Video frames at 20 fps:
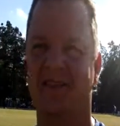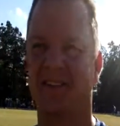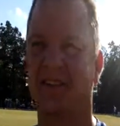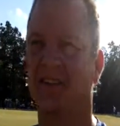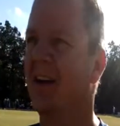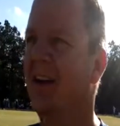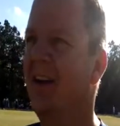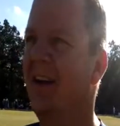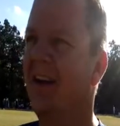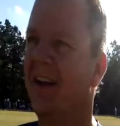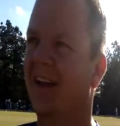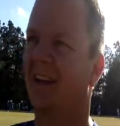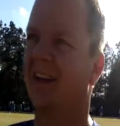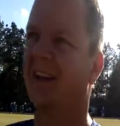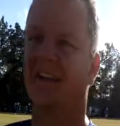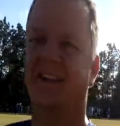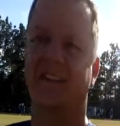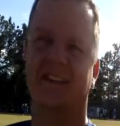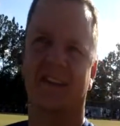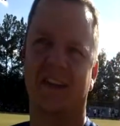So a
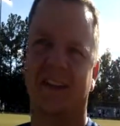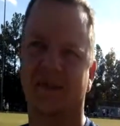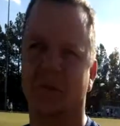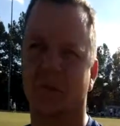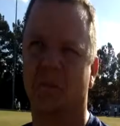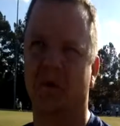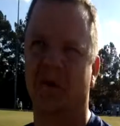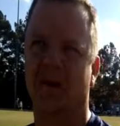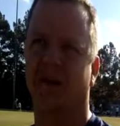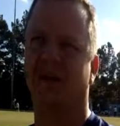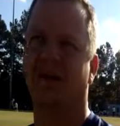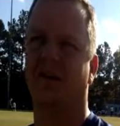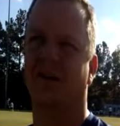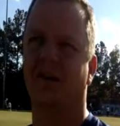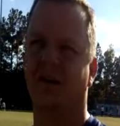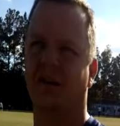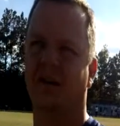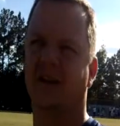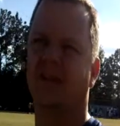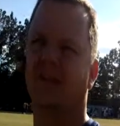lot of these kids are brand
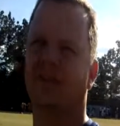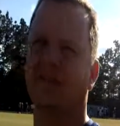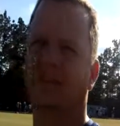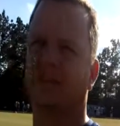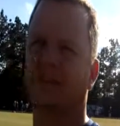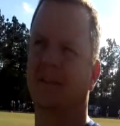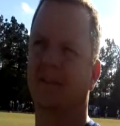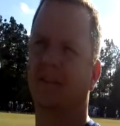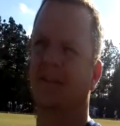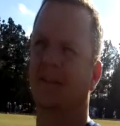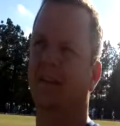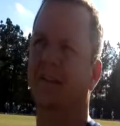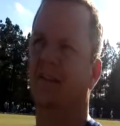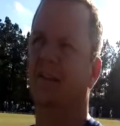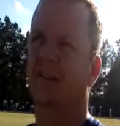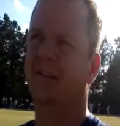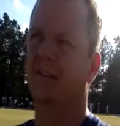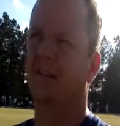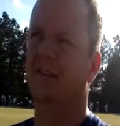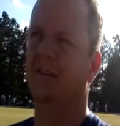new to this and
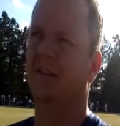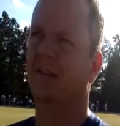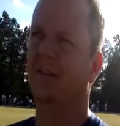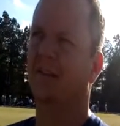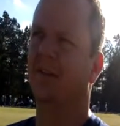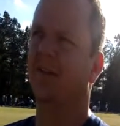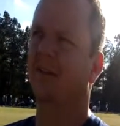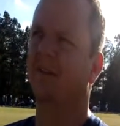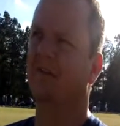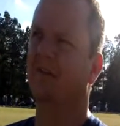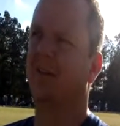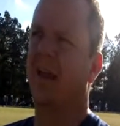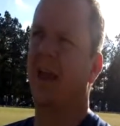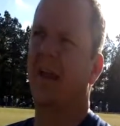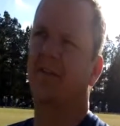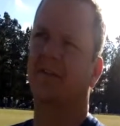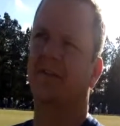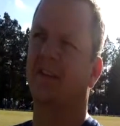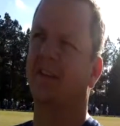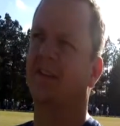seen, you know, they just
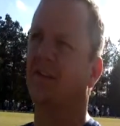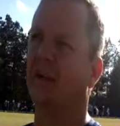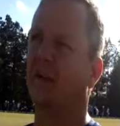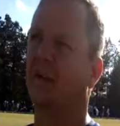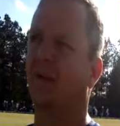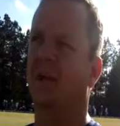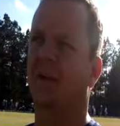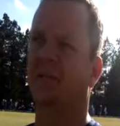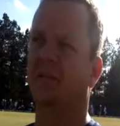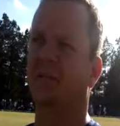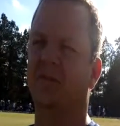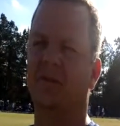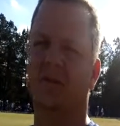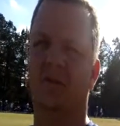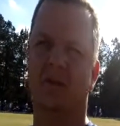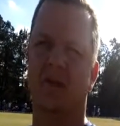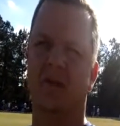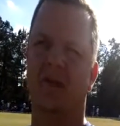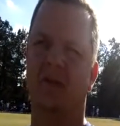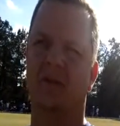haven't seen triple option
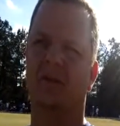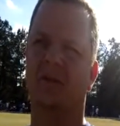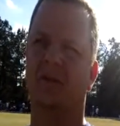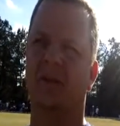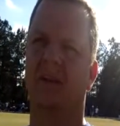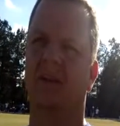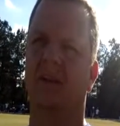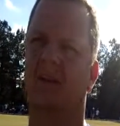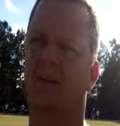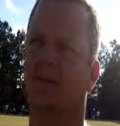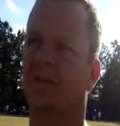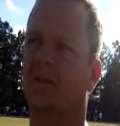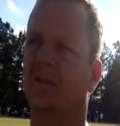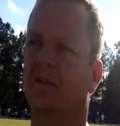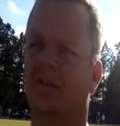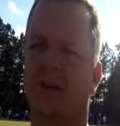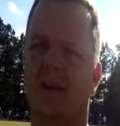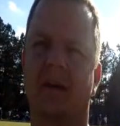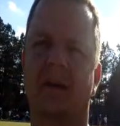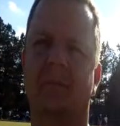football in, in a long,
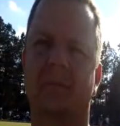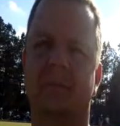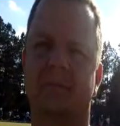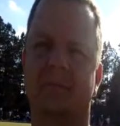long time.